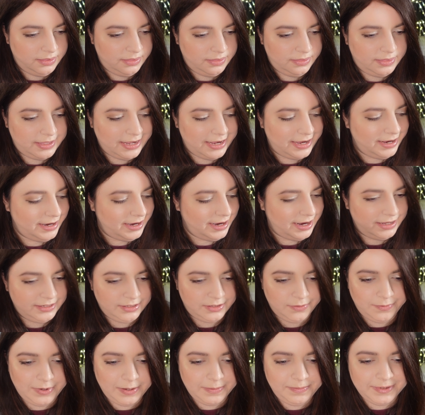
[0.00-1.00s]
that has
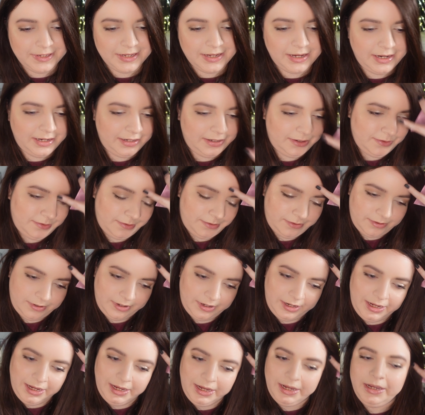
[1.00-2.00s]
a website
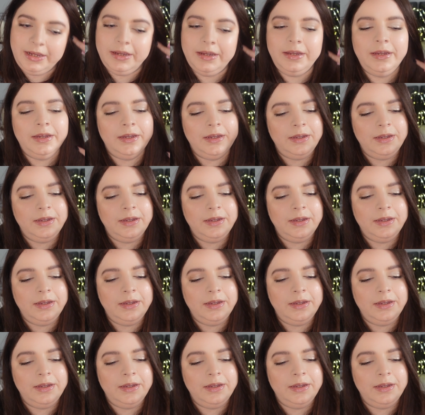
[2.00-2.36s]
or a